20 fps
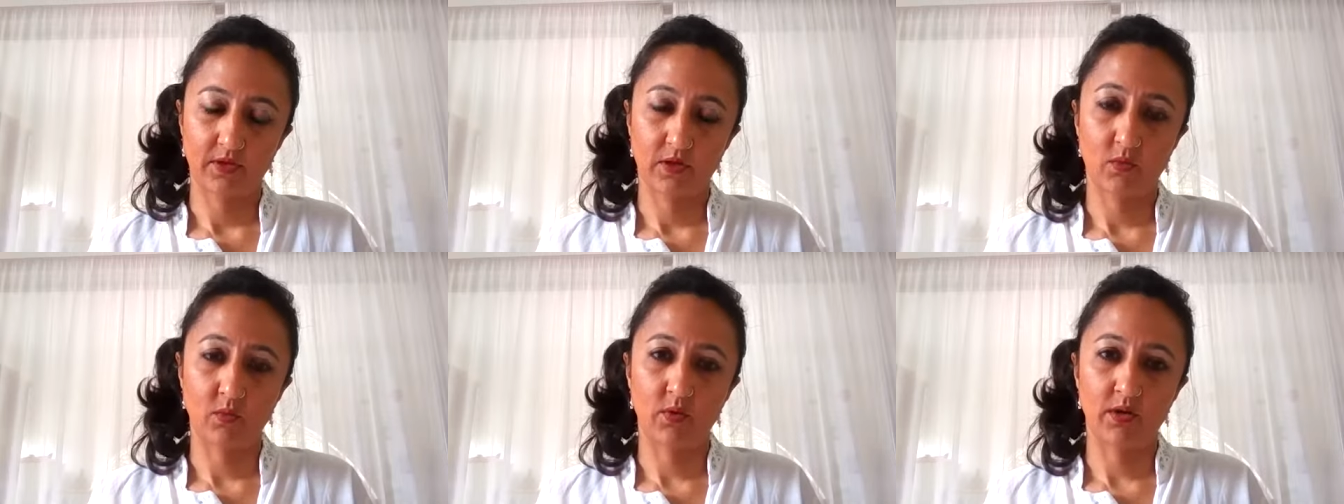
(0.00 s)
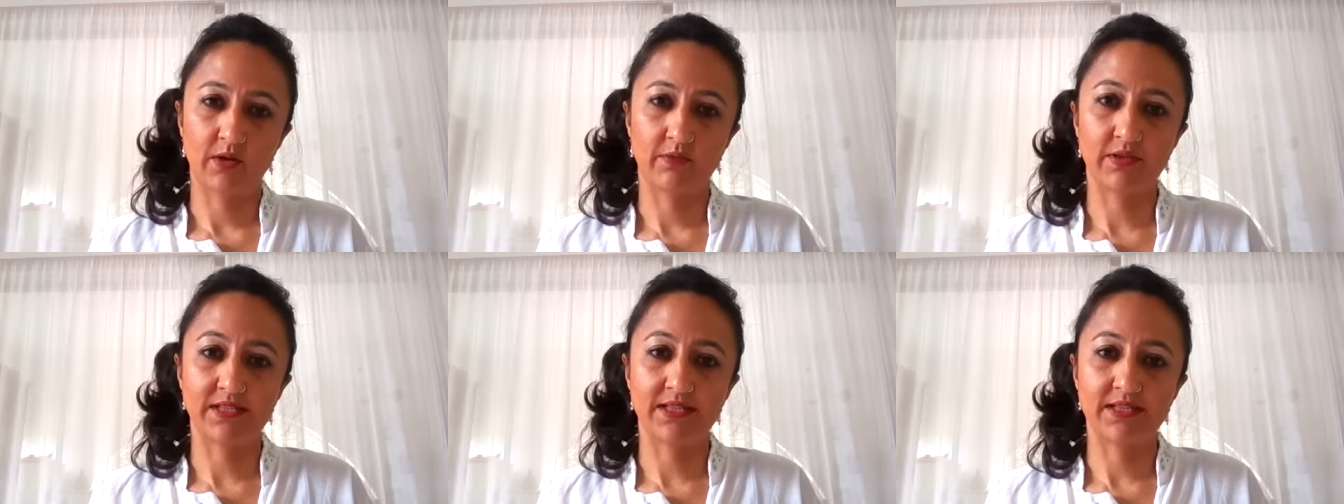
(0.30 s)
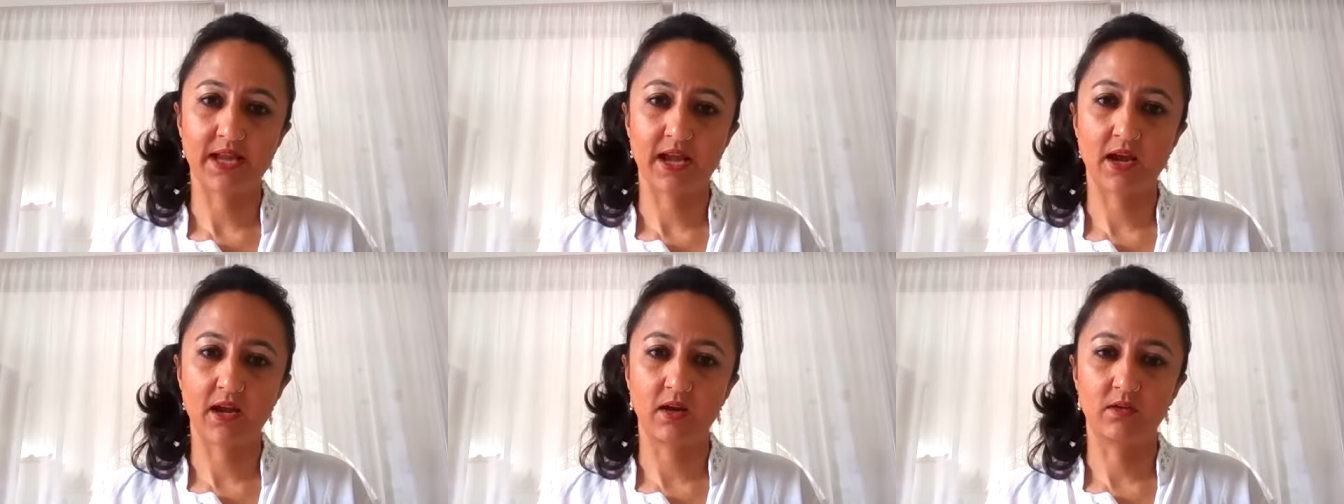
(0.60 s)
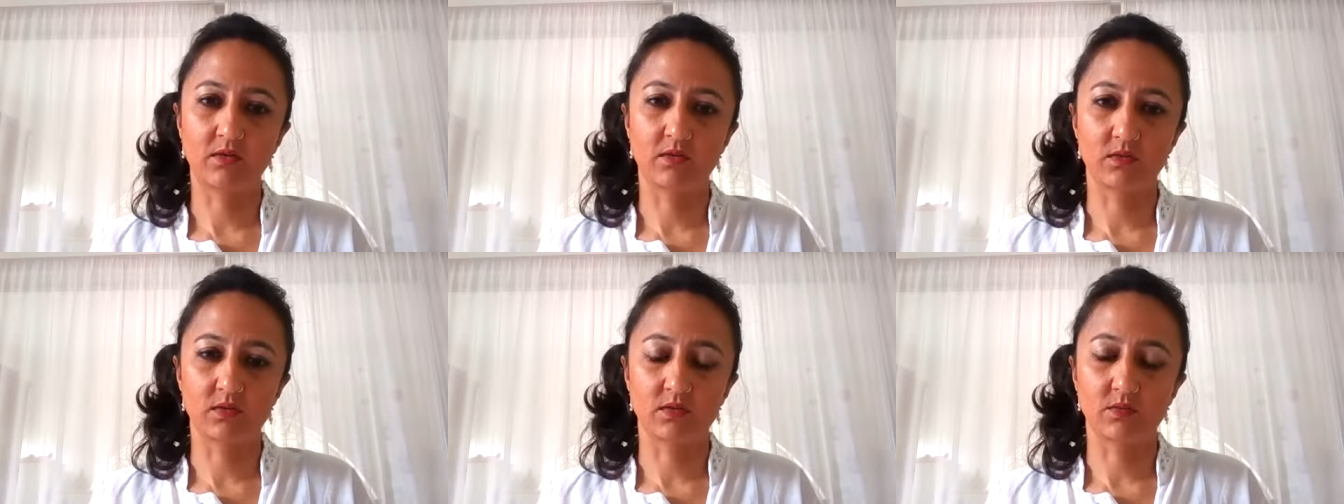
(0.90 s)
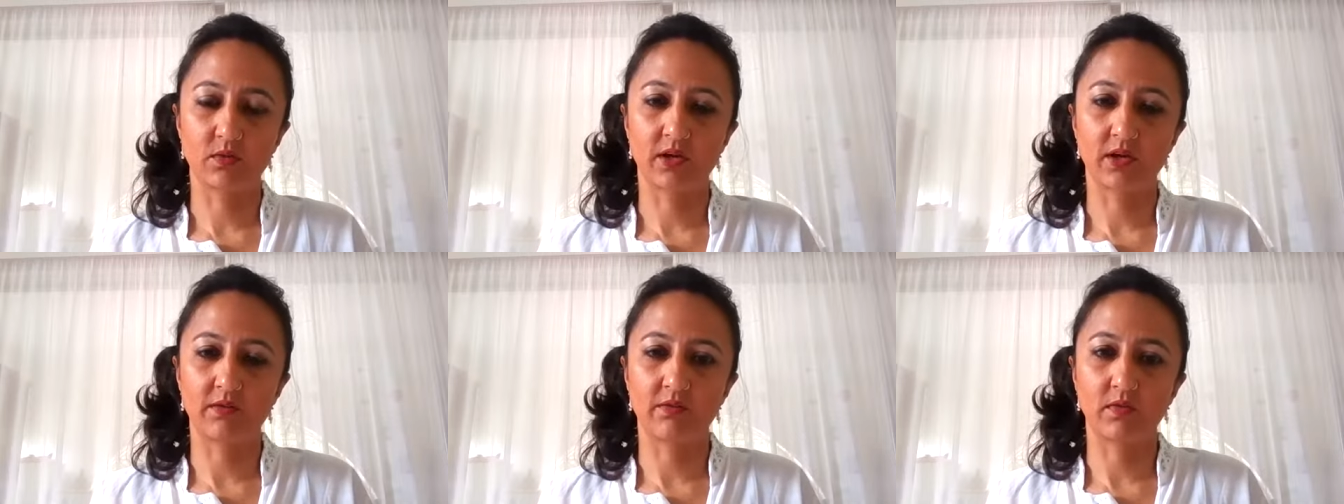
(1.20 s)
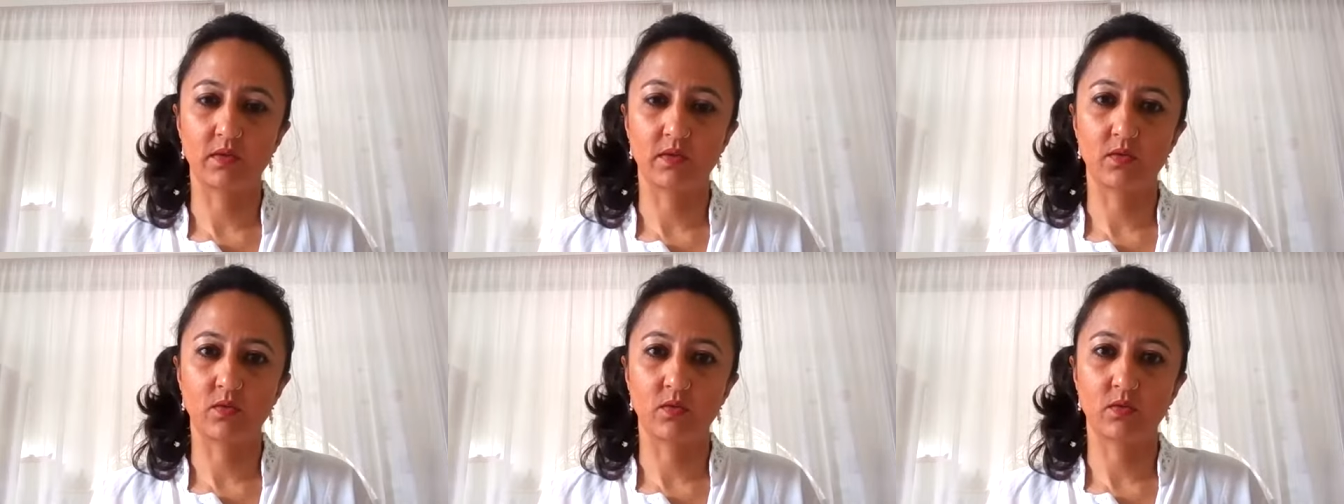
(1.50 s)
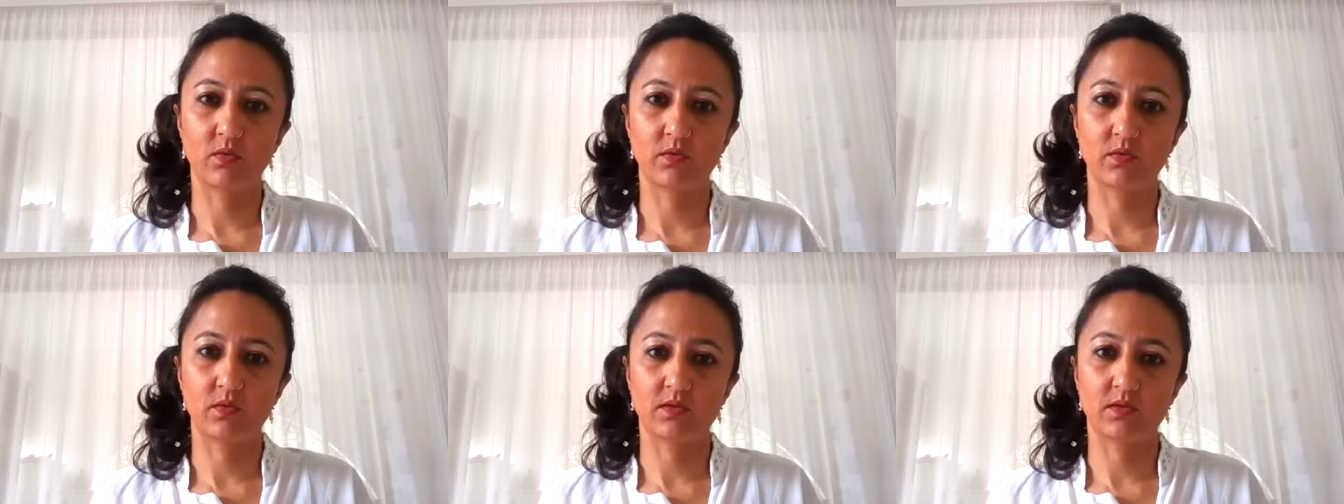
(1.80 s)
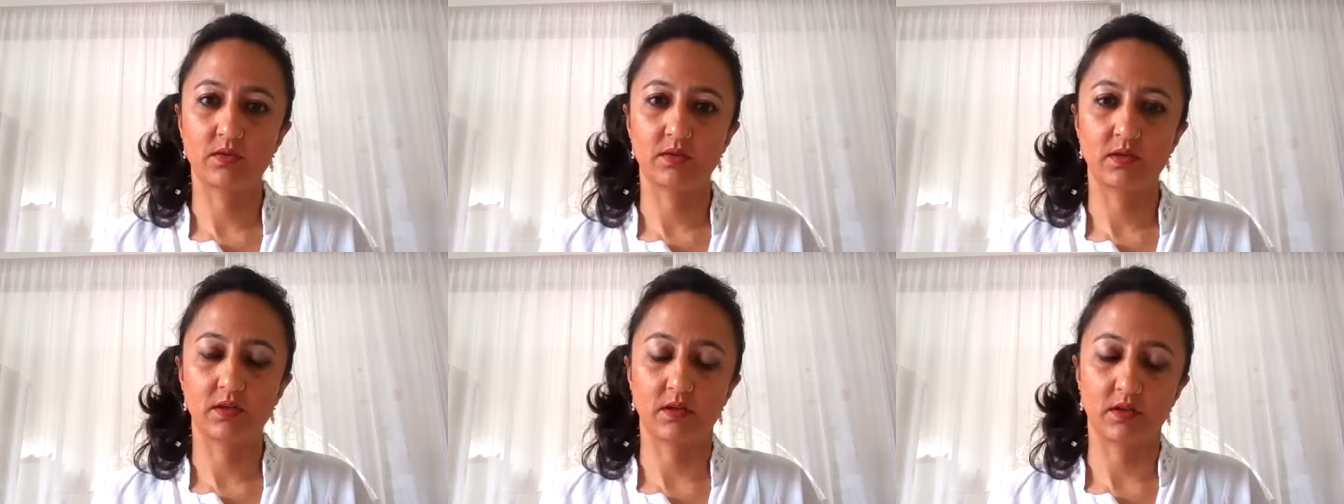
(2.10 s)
Whatever sounds, whatever thoughts